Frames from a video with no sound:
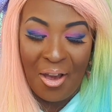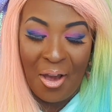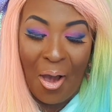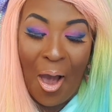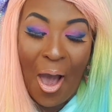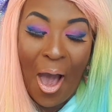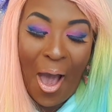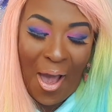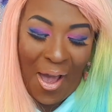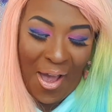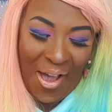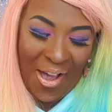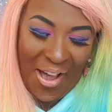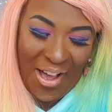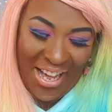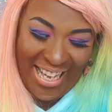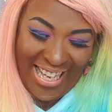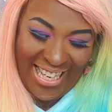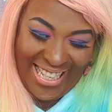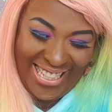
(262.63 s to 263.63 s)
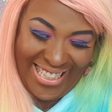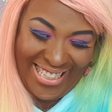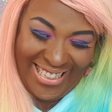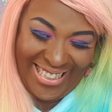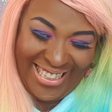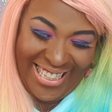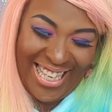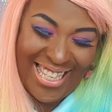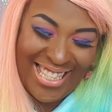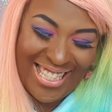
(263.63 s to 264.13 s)
Oh,
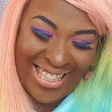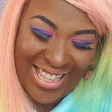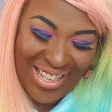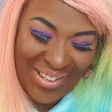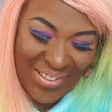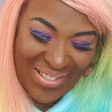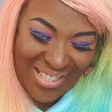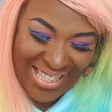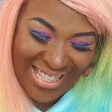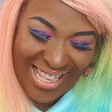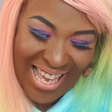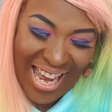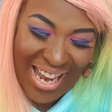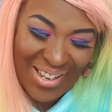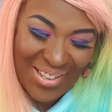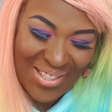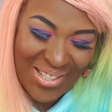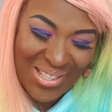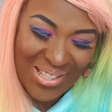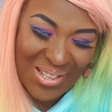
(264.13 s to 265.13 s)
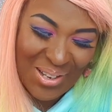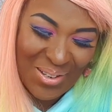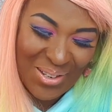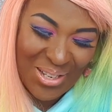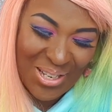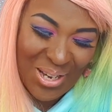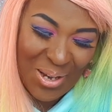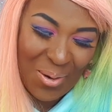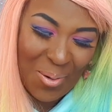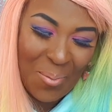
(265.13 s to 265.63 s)
this little snail is so
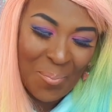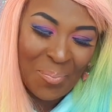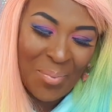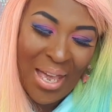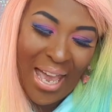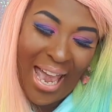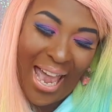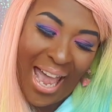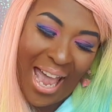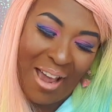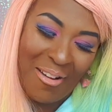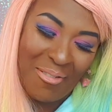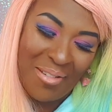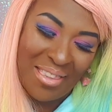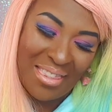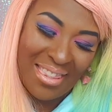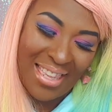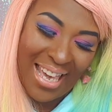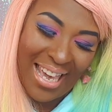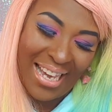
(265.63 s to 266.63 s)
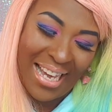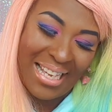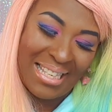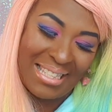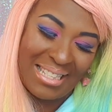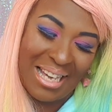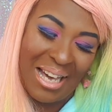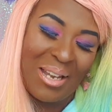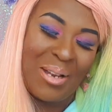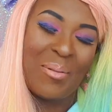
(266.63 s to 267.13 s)
cute. Everything
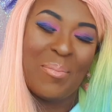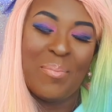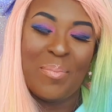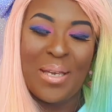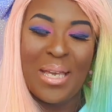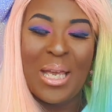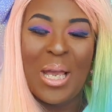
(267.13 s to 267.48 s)
is gonna be